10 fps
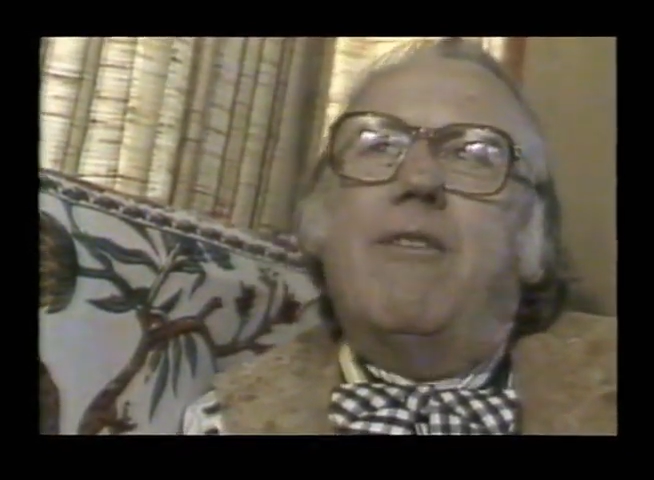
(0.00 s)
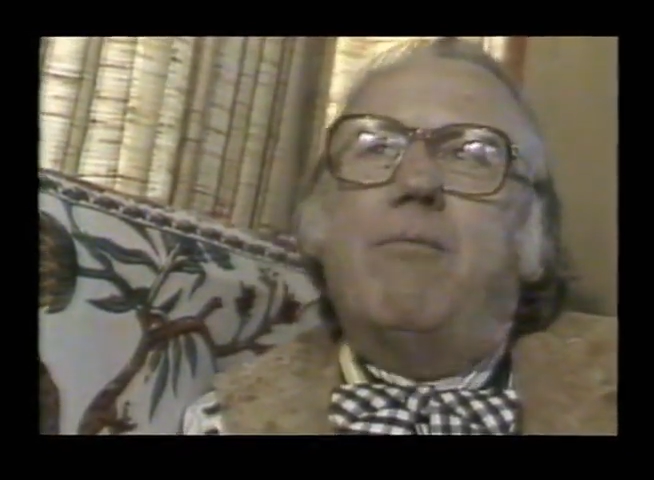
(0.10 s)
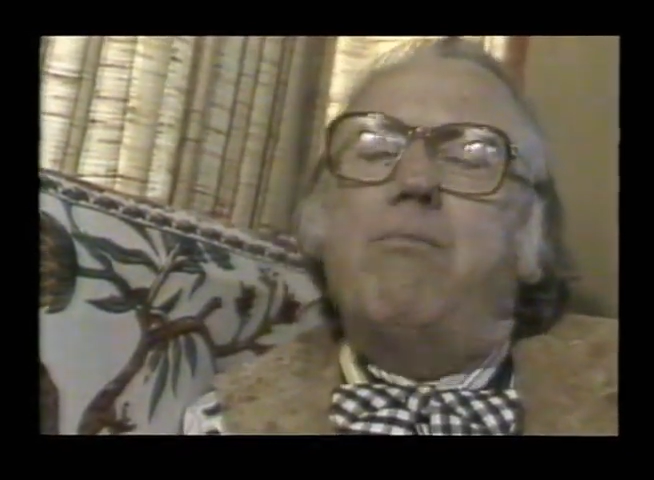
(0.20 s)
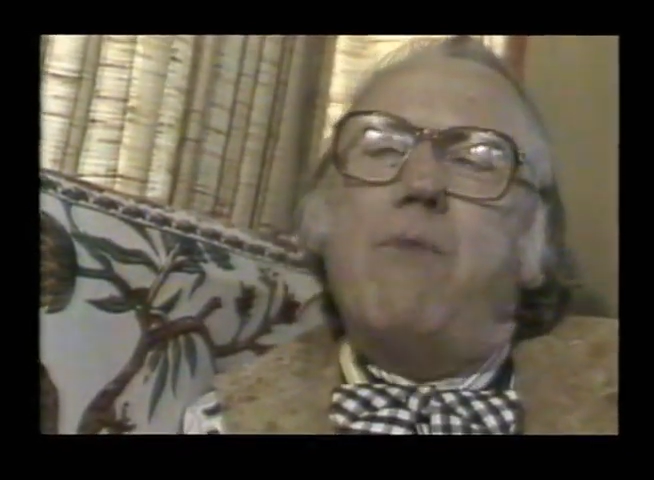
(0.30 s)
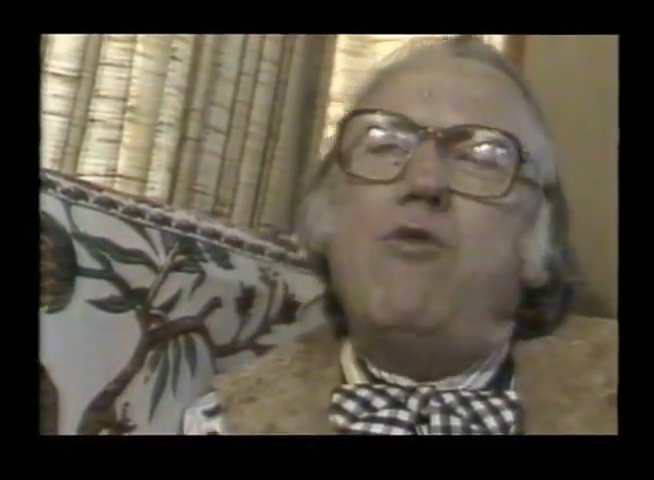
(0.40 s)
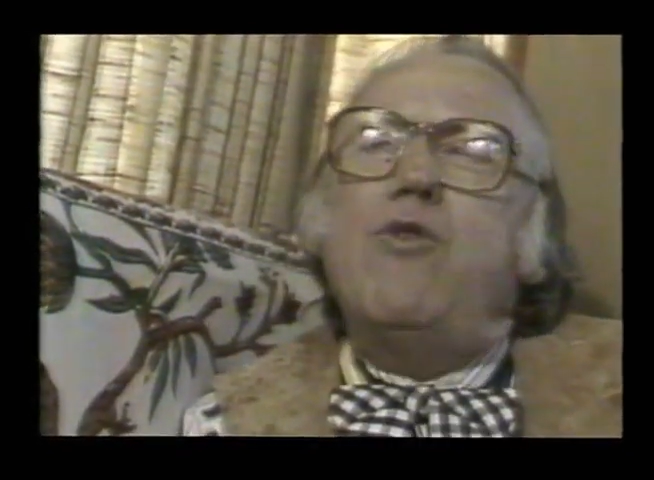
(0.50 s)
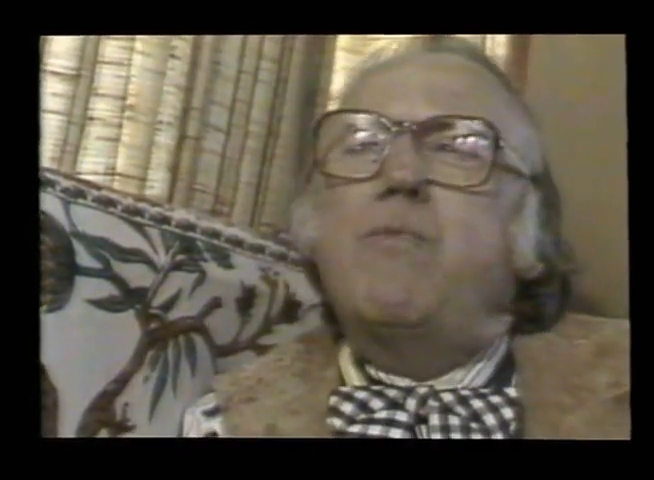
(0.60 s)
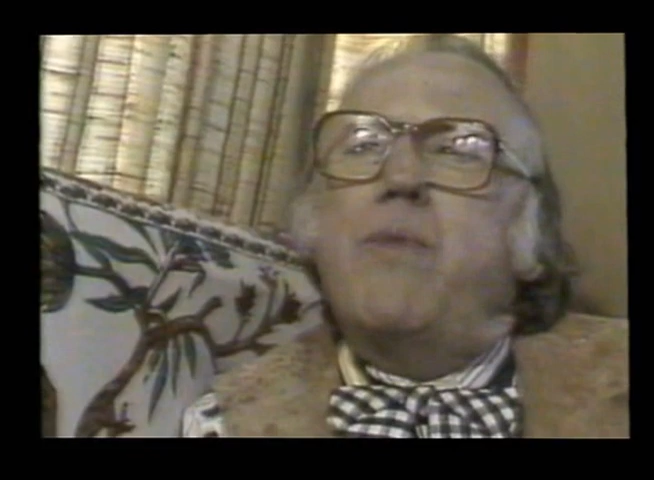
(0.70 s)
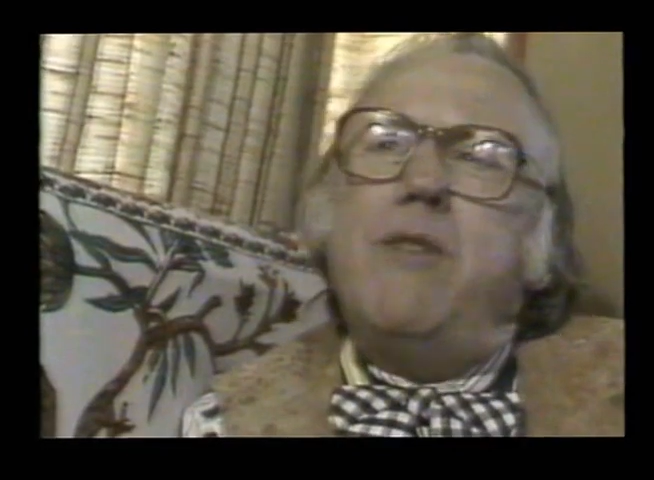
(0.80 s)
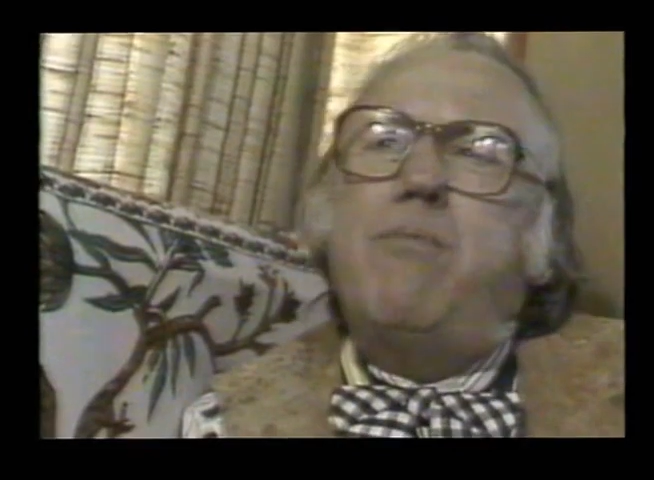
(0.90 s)
most
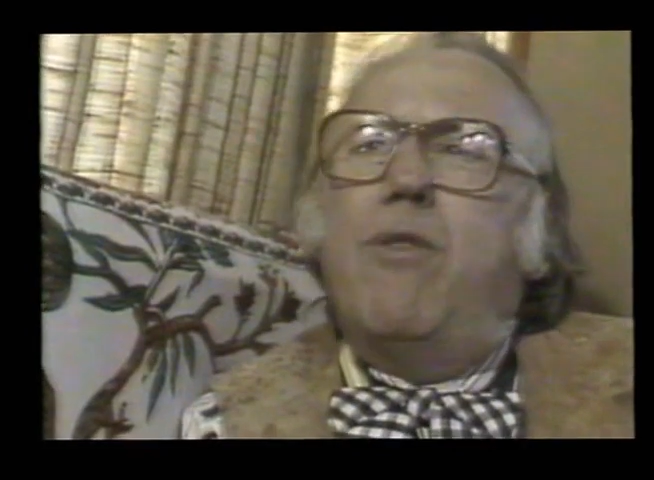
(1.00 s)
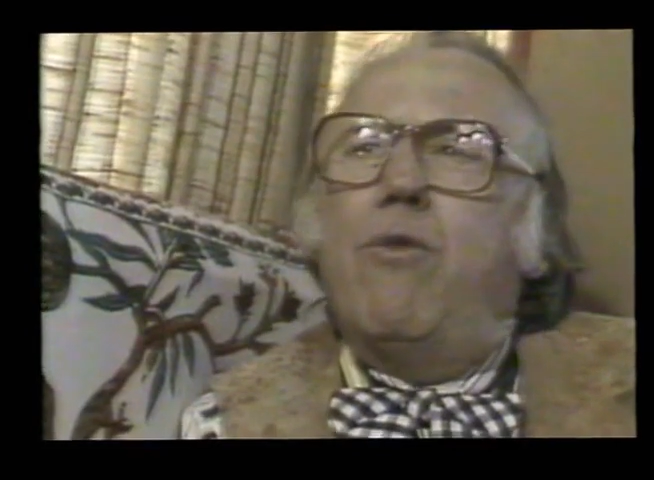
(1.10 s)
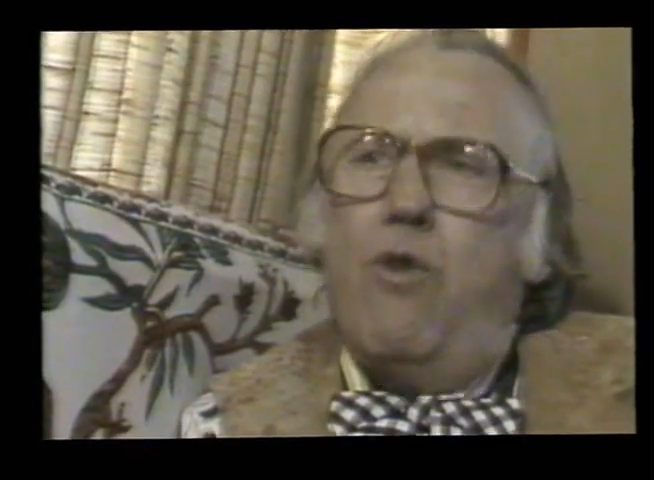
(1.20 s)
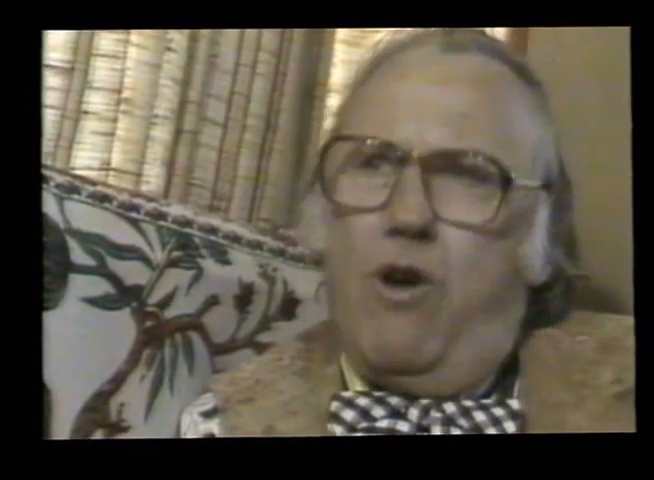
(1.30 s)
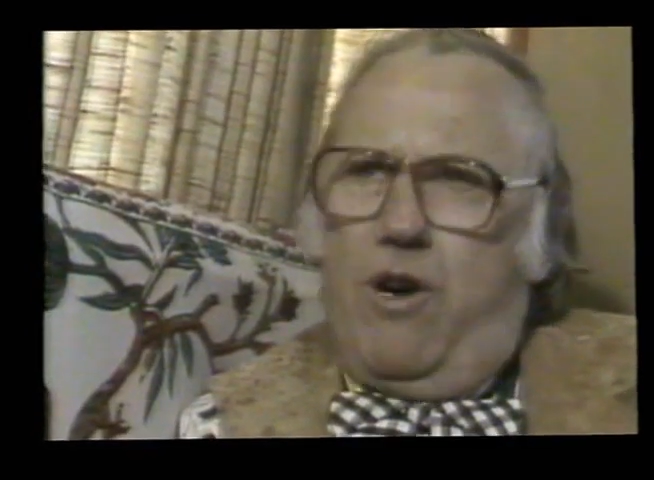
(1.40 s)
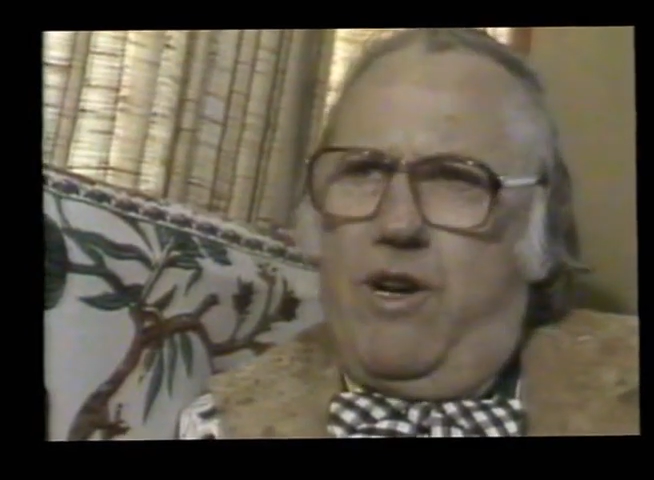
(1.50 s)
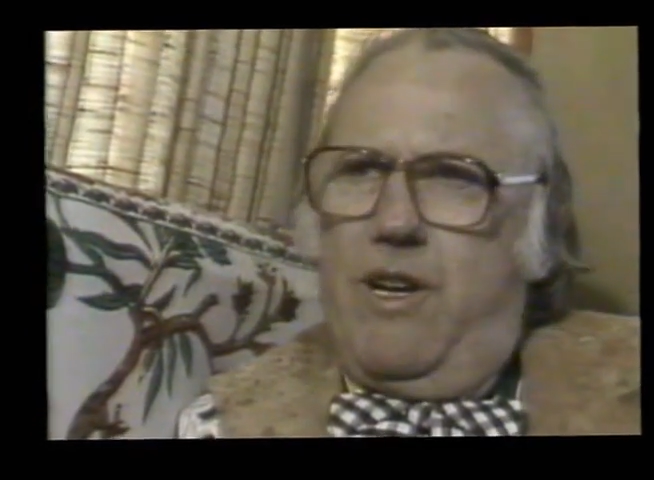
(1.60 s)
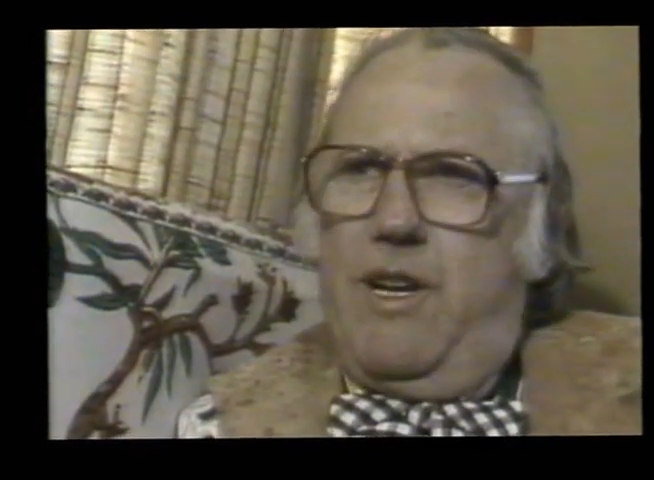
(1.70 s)
people work